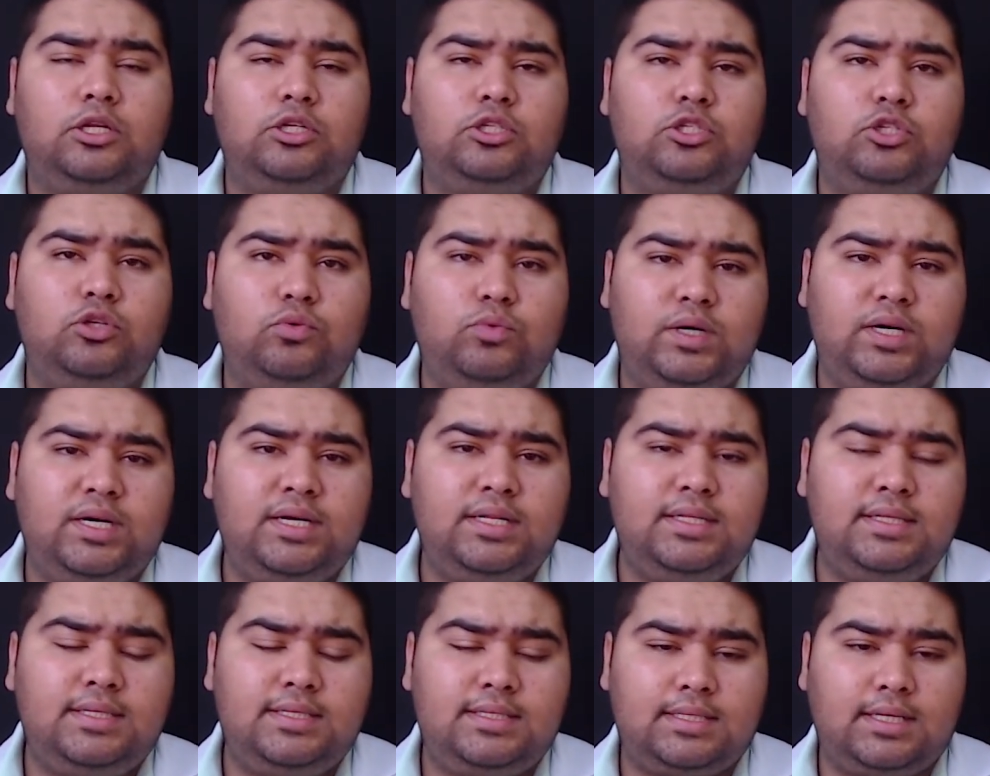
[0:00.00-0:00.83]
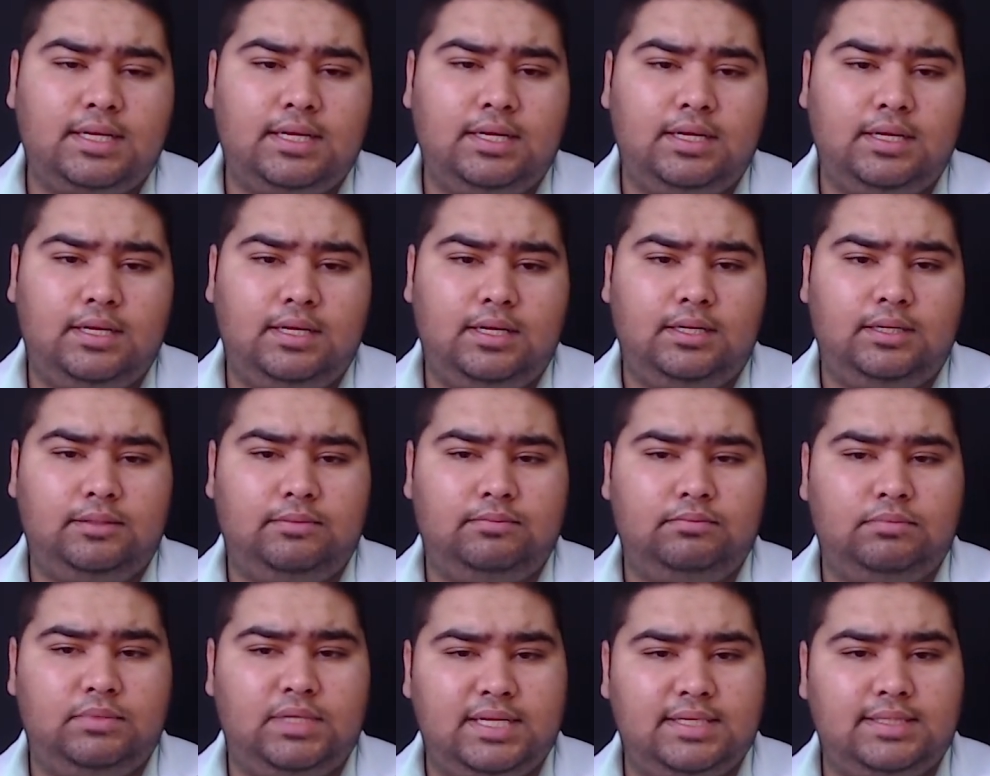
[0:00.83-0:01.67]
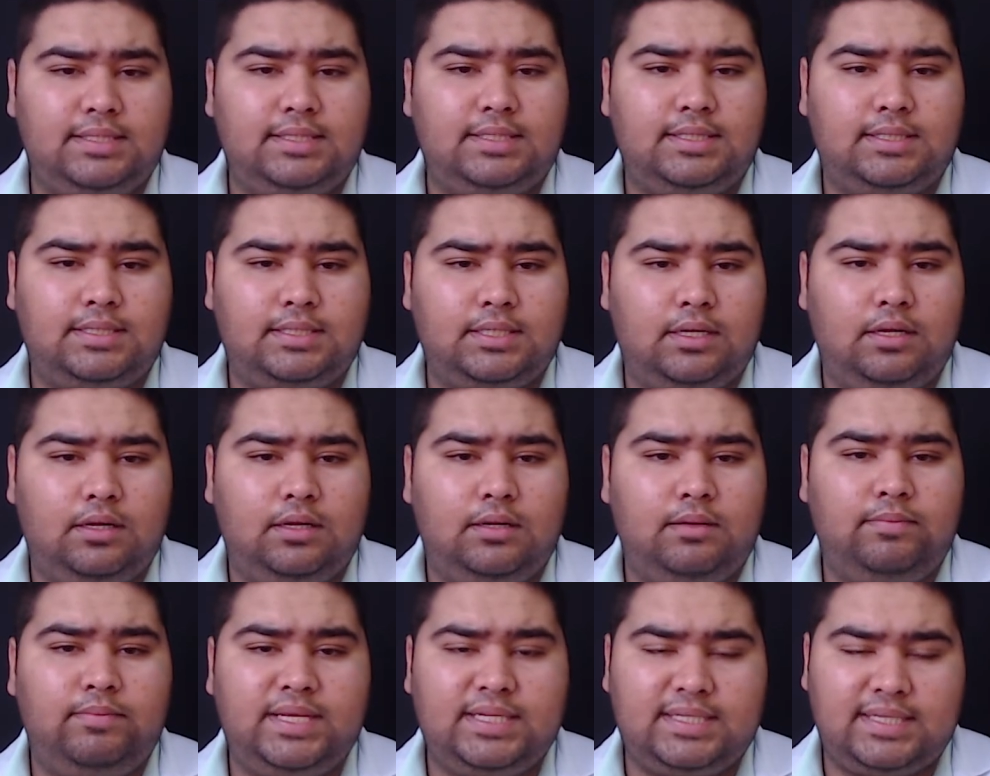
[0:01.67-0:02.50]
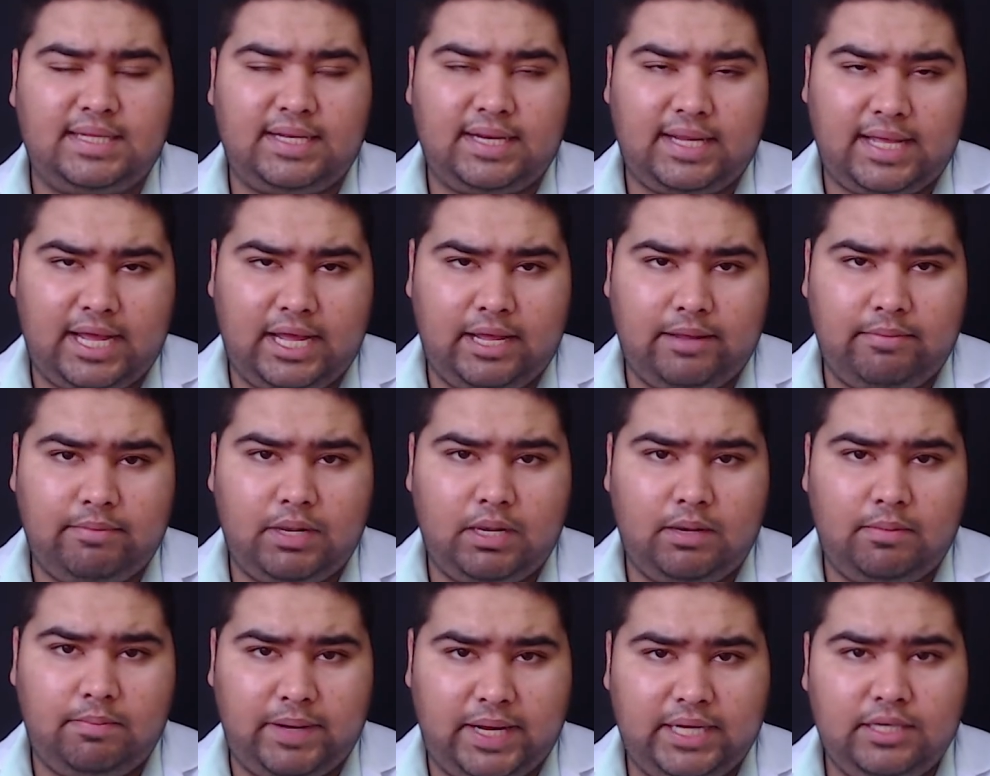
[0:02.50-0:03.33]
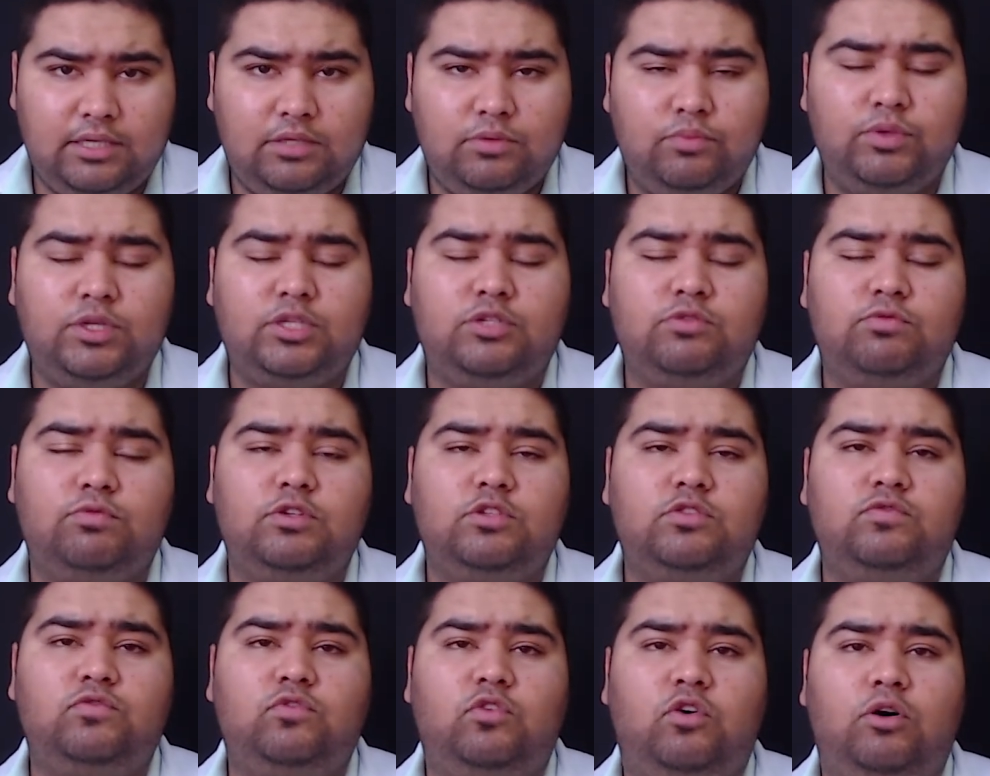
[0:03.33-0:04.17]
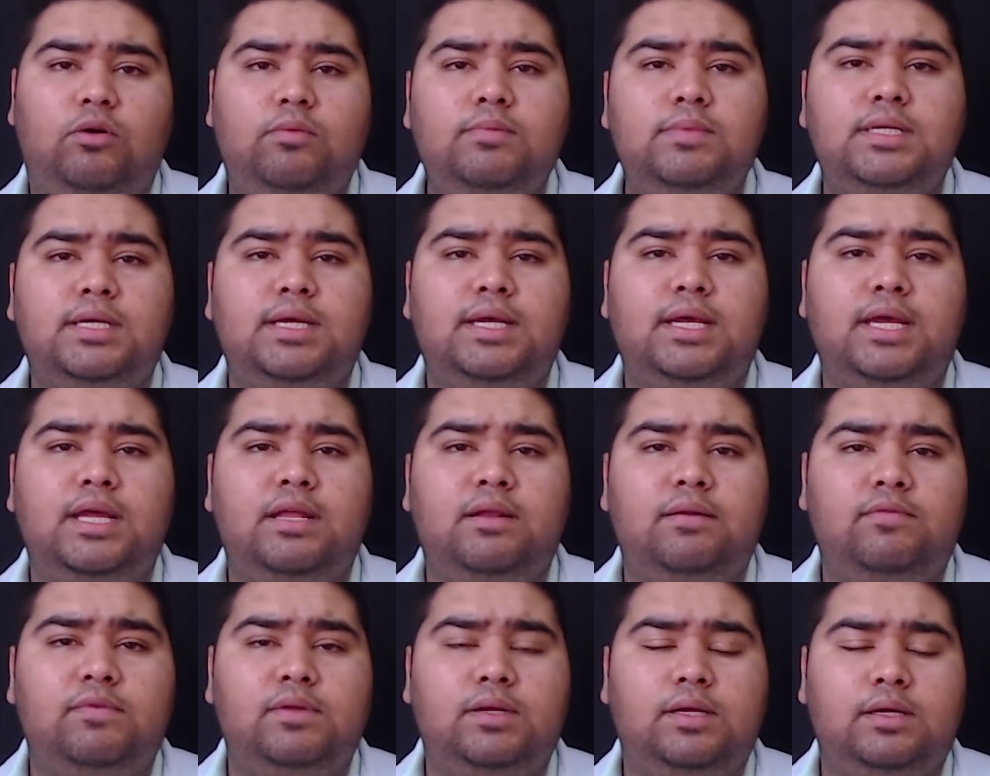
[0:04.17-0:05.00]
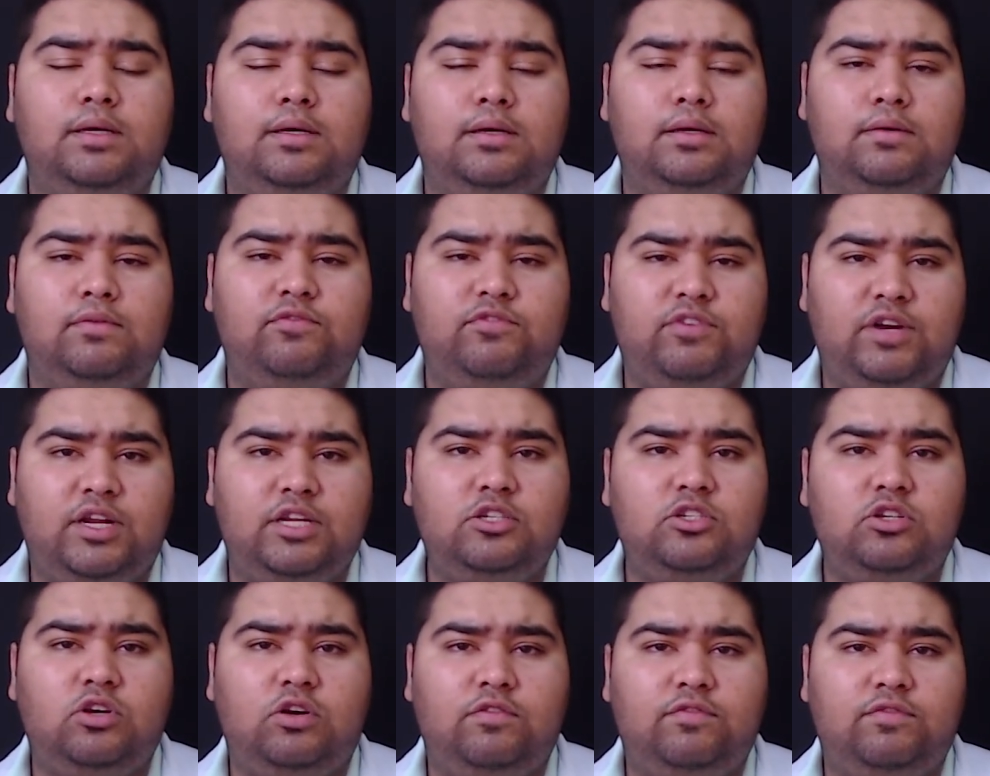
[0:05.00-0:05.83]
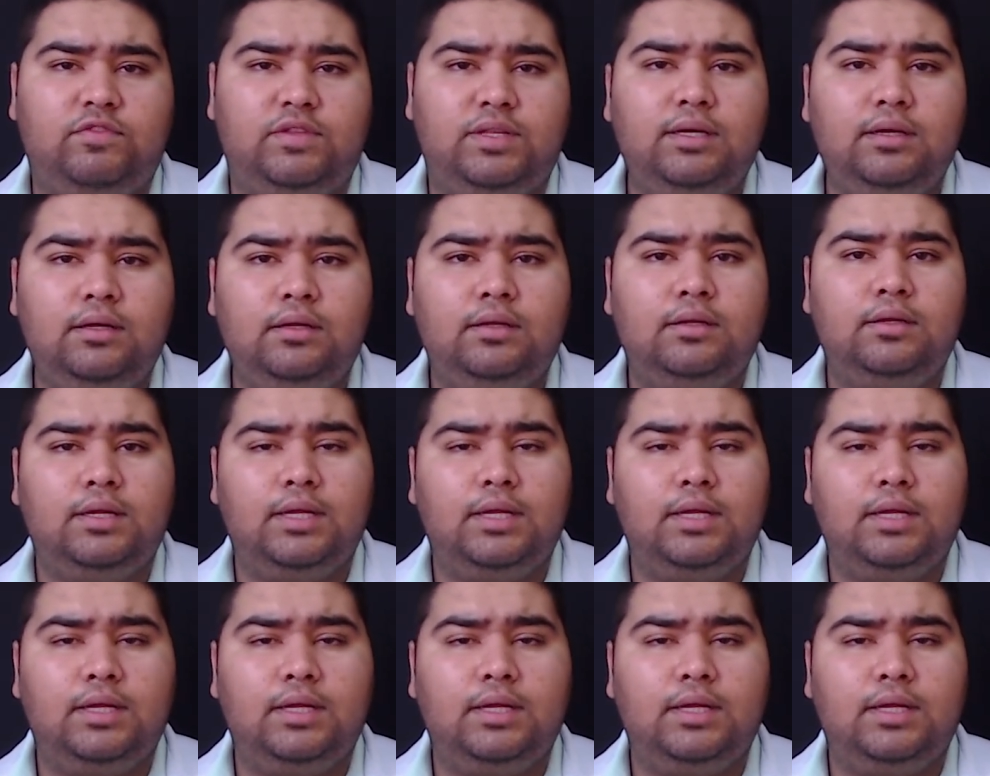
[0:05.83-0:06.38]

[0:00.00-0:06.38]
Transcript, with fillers: towards um, this uh, mesenchymal bud, which was formed in uh, front of the